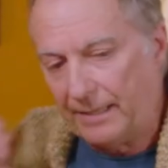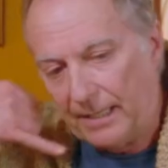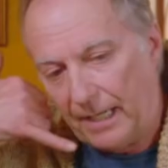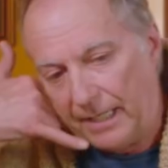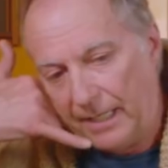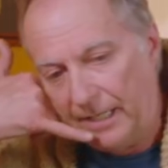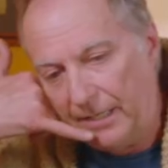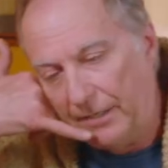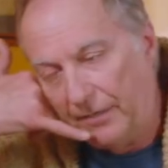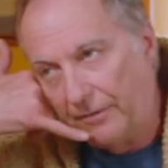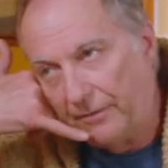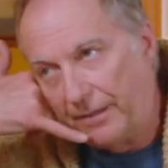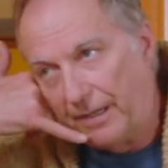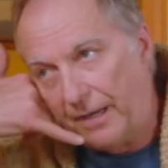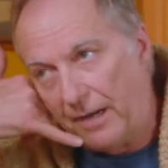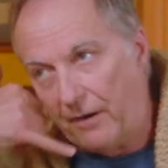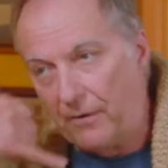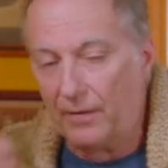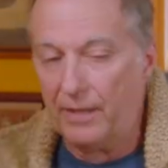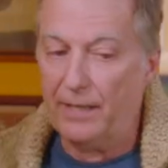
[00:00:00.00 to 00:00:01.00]
I hear
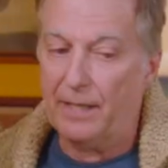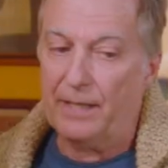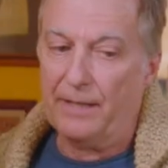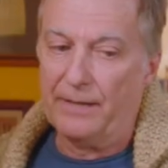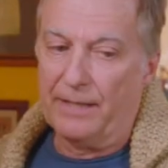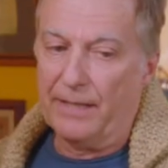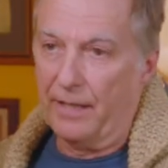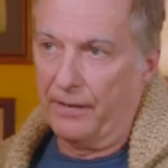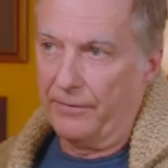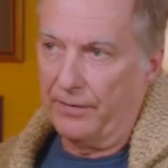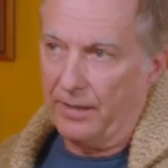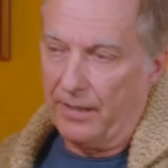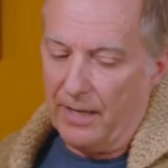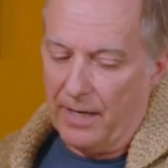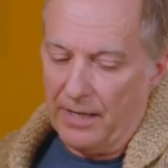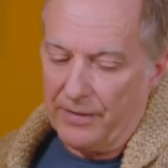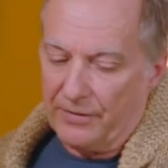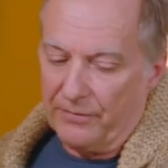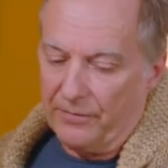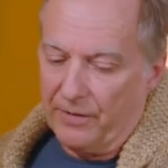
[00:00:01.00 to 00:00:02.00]
now the other
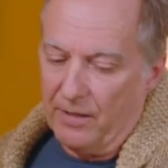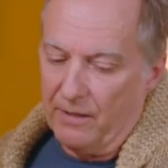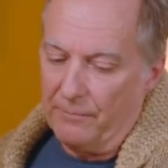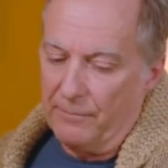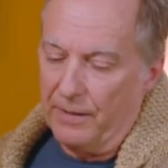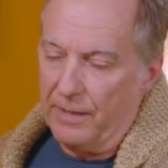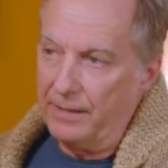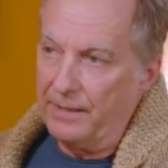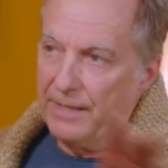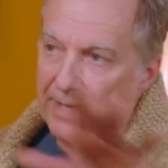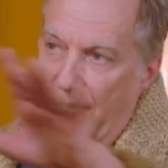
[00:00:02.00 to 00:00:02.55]
guys have come in.